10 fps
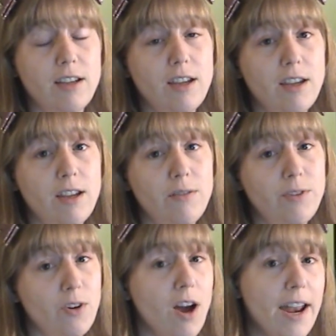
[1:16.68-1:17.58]
if
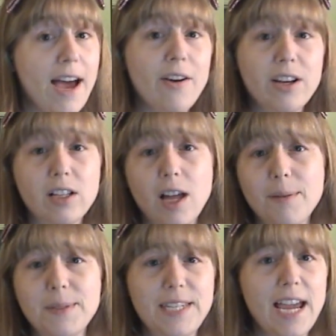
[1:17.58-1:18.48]
you're not out at
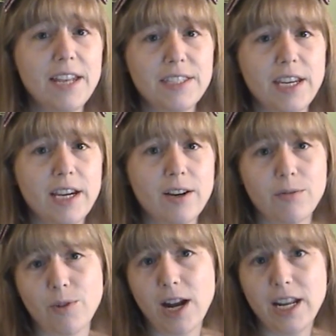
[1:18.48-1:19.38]
clubs dancing on
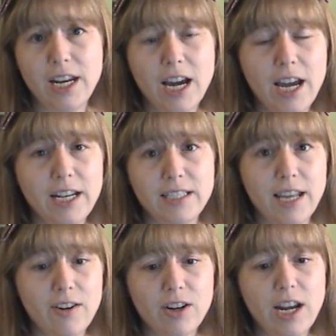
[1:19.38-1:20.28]
Friday night,
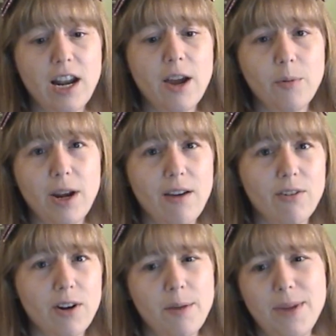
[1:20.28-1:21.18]
Saturday night,
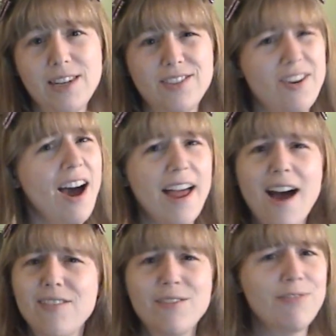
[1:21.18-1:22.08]
whatever, it means you're not
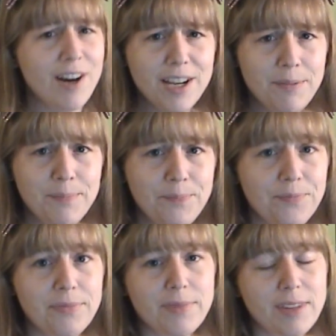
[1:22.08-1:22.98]
having fun.
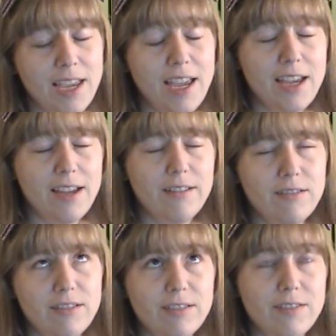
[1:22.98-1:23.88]
And
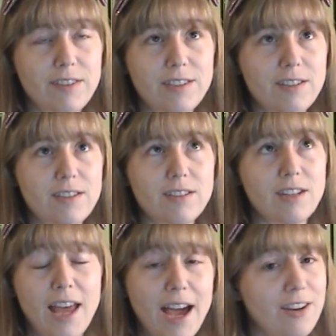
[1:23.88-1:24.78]
this is
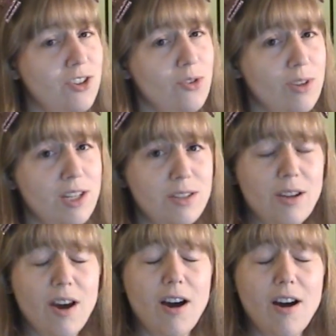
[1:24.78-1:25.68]
an attitude that's
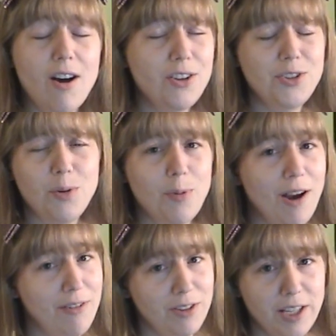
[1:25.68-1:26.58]
all too
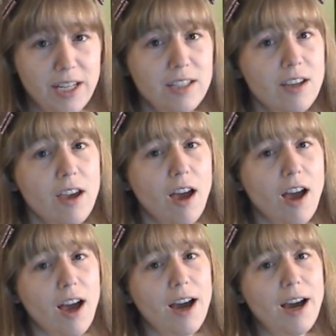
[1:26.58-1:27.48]
prevalent.
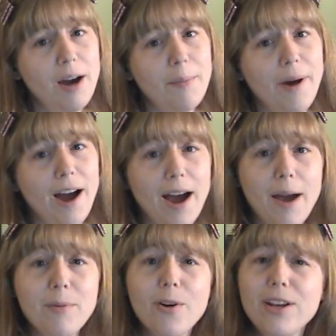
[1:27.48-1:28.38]
I'm
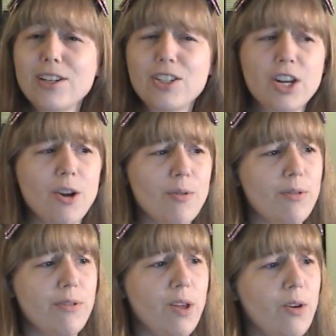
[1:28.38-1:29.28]
going to share
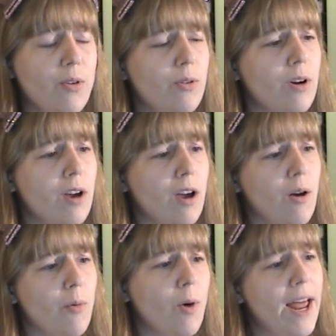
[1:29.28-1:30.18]
with you
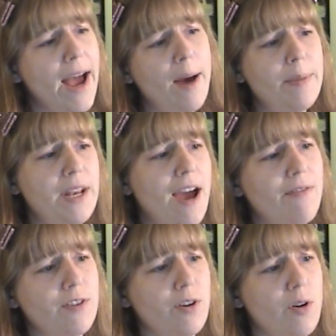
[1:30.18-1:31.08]
what happened
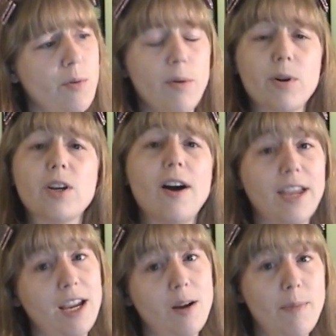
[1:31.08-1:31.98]
after we were
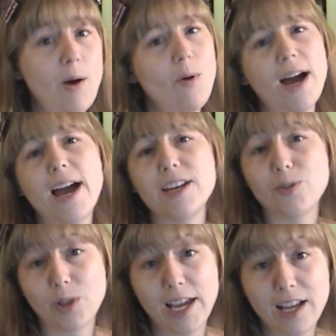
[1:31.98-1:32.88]
talking about why I
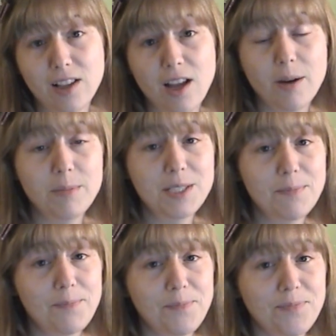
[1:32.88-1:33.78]
don't like clubs.
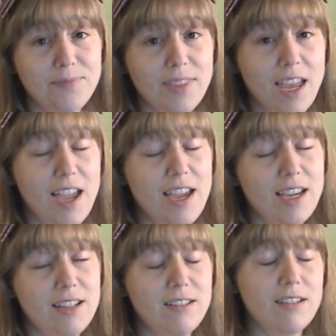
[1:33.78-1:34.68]

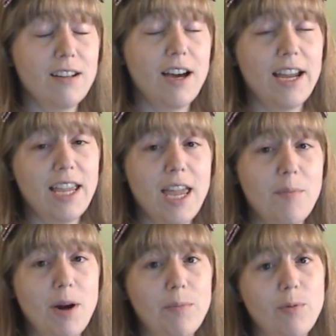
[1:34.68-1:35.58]
And I
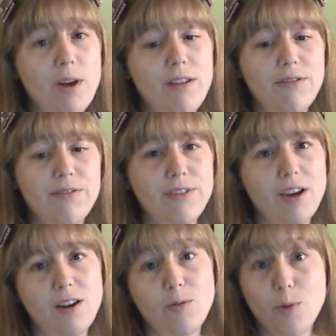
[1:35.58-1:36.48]
came up with
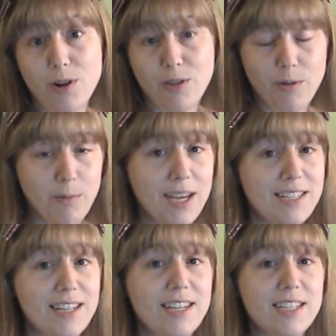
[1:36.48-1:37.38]
one of the
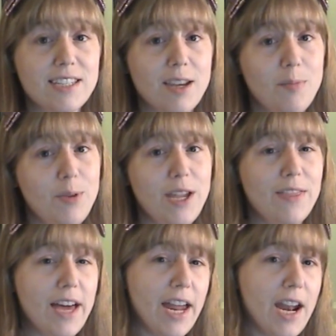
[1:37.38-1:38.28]
reasons being
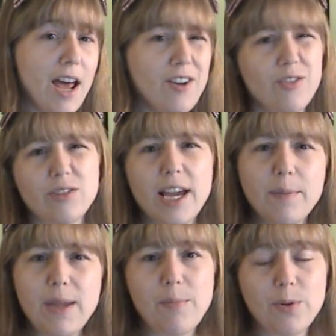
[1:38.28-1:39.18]
that I don't
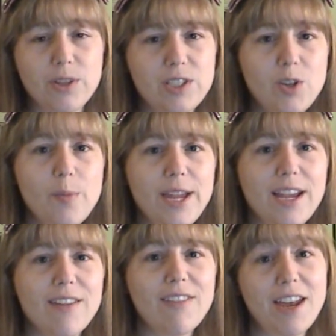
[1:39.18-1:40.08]
like people
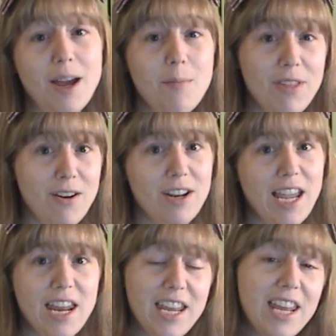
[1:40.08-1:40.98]
assuming that I'm there to
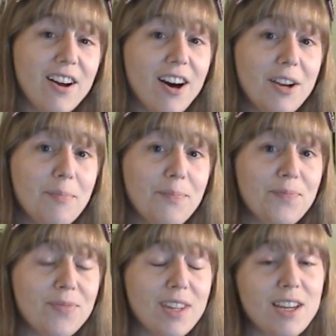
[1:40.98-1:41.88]
get hit on.
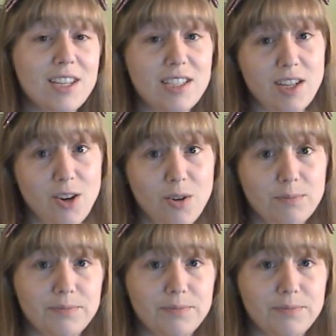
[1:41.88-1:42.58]
So